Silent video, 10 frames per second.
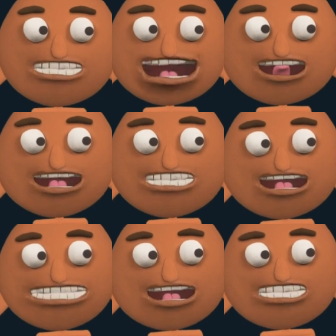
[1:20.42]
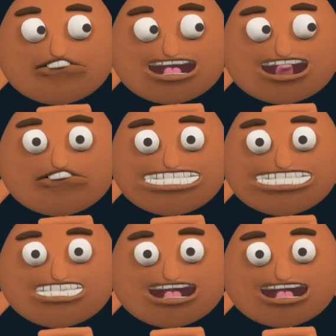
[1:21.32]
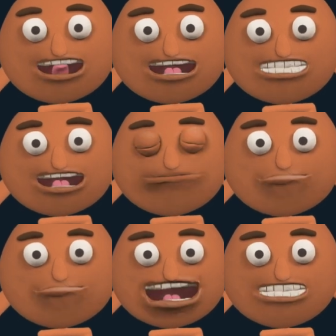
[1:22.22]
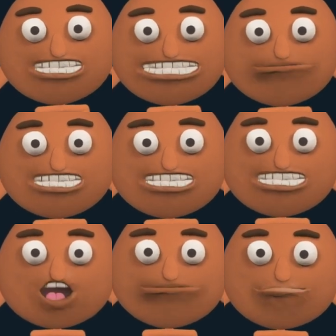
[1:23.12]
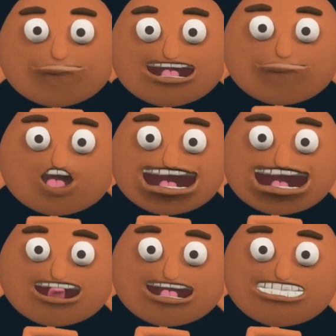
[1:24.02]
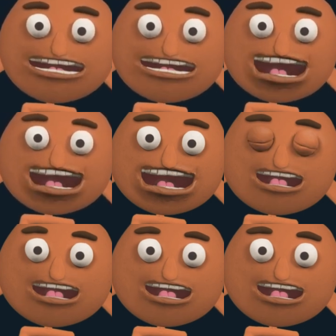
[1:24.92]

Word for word: challenges involves acknowledging and coming to terms with reality as it